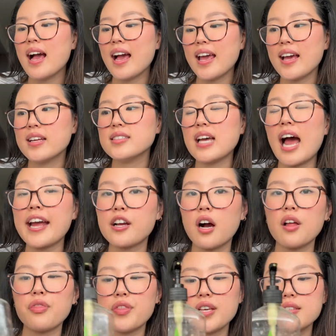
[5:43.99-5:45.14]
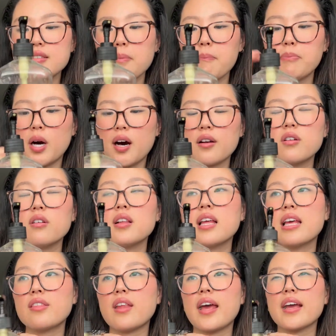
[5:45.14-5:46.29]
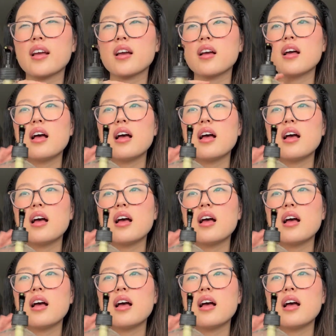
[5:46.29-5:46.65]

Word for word: And I got this bottle in like,